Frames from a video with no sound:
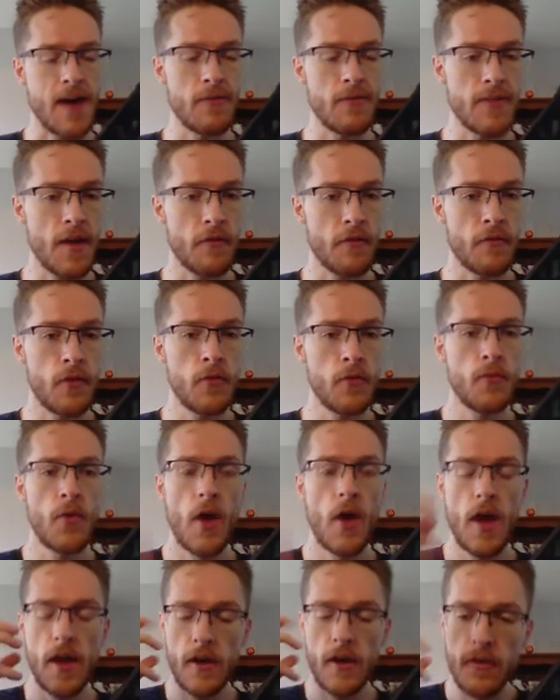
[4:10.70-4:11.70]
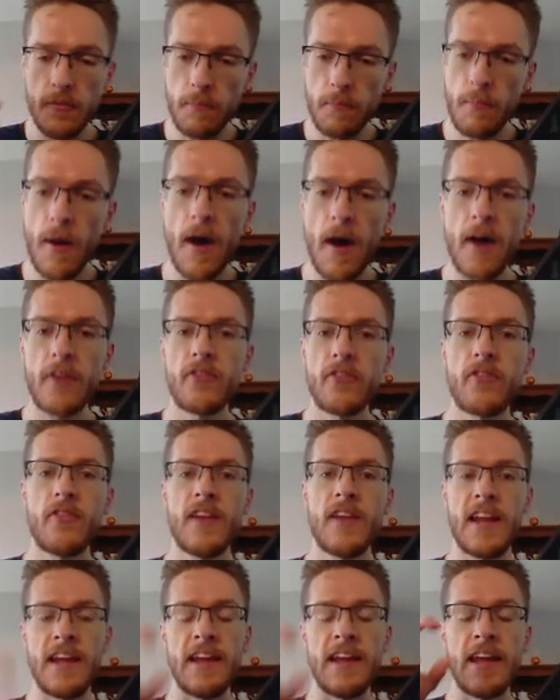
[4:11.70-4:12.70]
that route, because
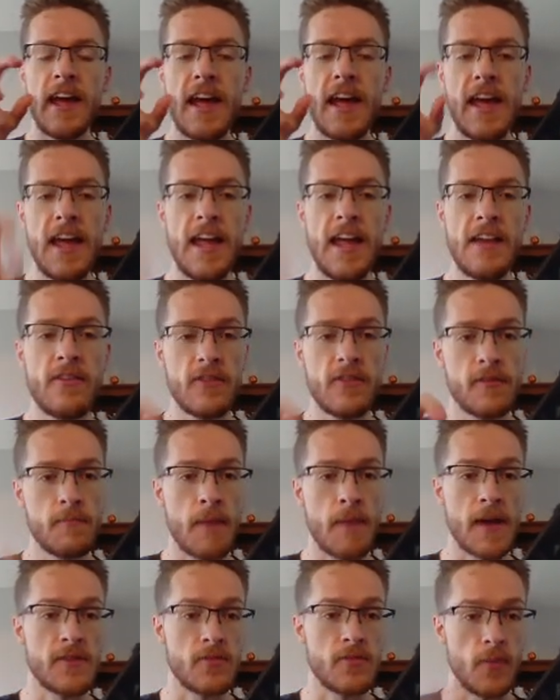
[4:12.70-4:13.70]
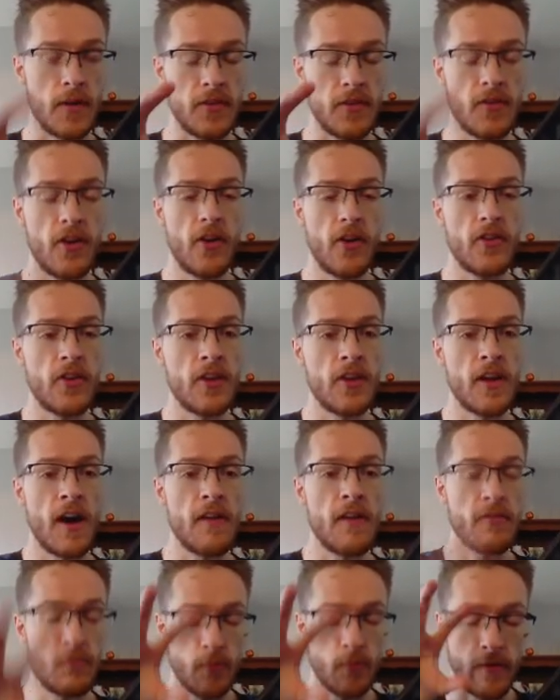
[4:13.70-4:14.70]
personally, his special is good
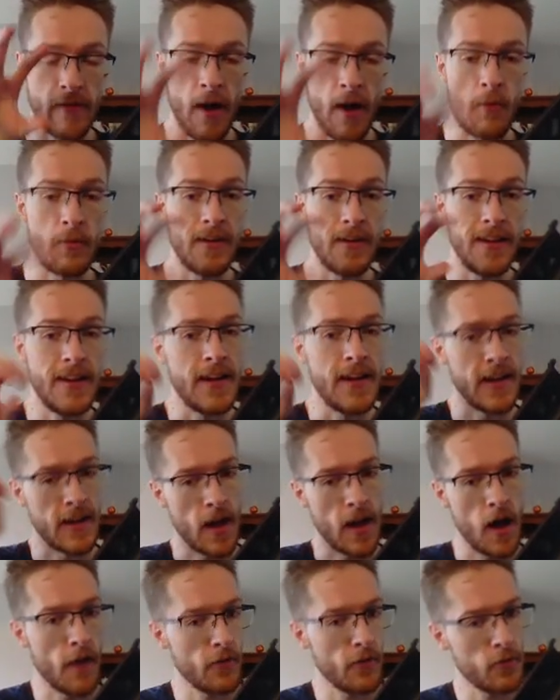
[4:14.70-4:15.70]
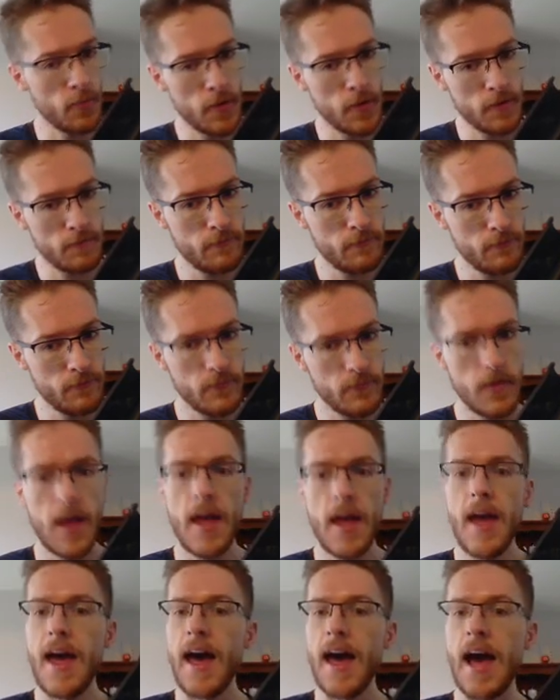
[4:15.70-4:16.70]
enough without needing enhancement.
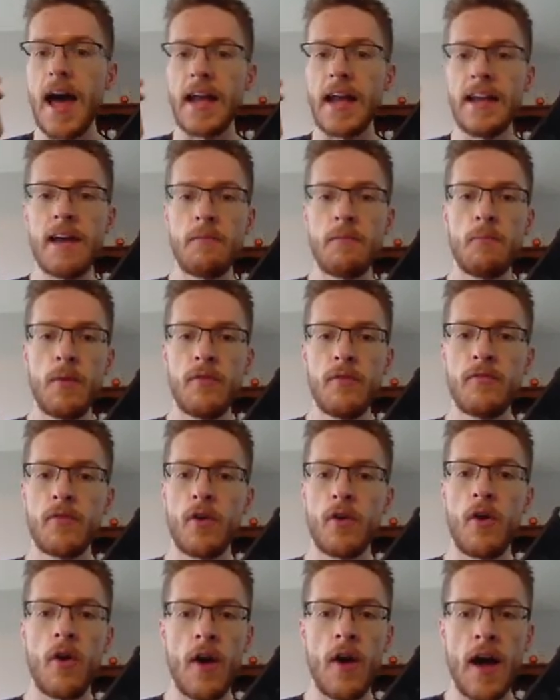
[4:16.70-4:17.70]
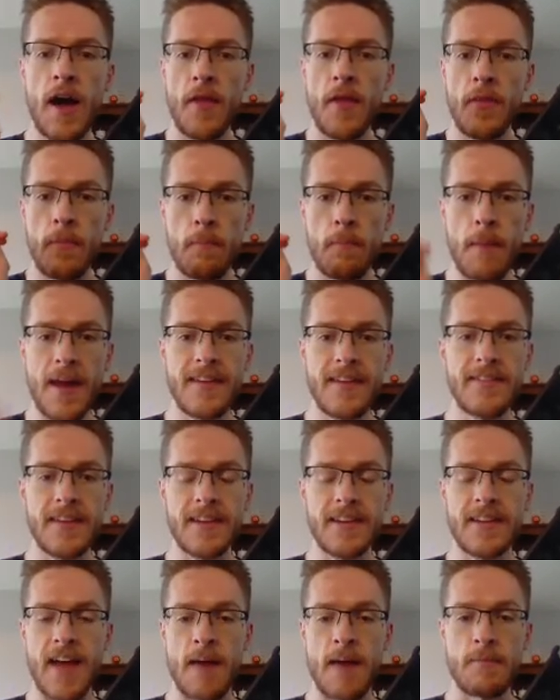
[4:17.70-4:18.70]
And then we've got basic
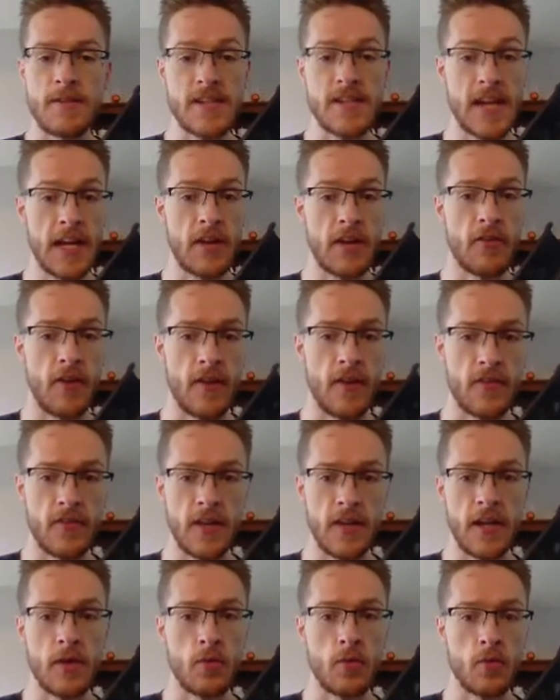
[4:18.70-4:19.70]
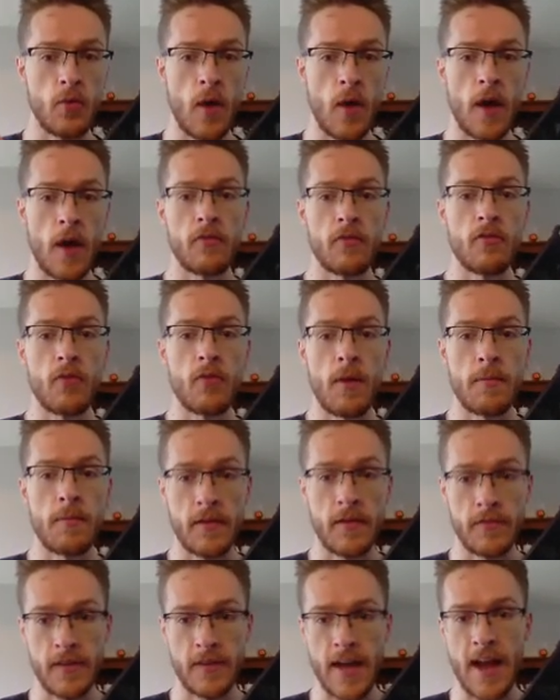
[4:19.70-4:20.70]
damage increases equal to 120% of
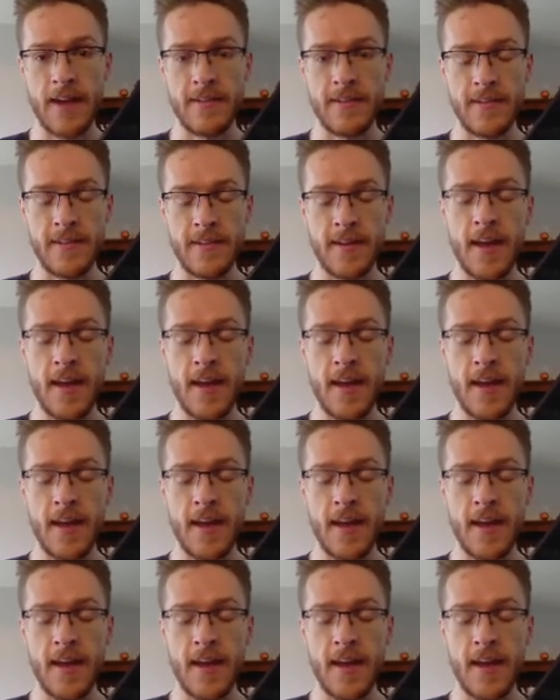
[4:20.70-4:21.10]
reality.